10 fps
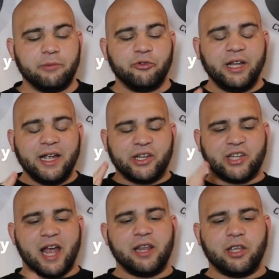And I'm really
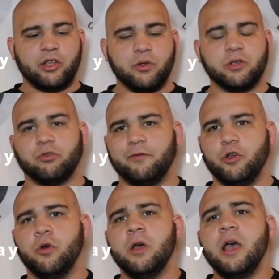excited to do this
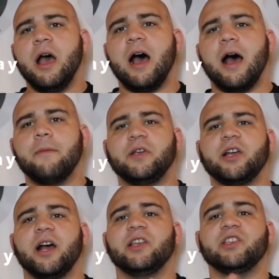review uh,
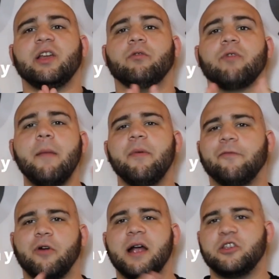because right
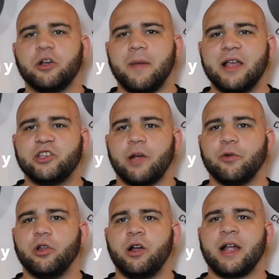before I took my
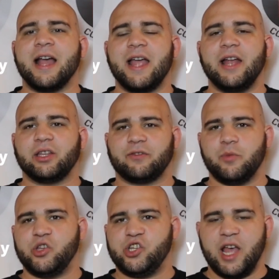summer-long hiatus
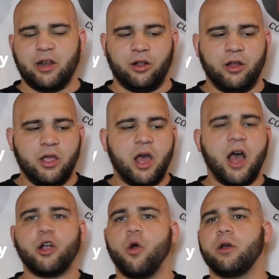from the channel,
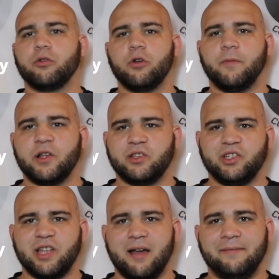uh, going through a bunch of
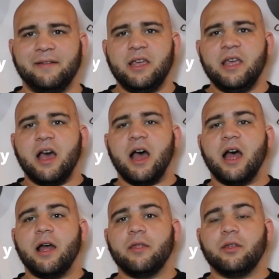stuff,
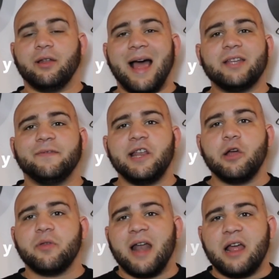uh, the last
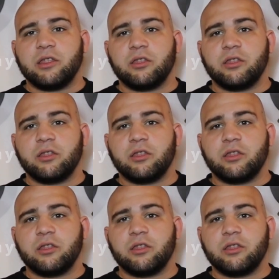video that I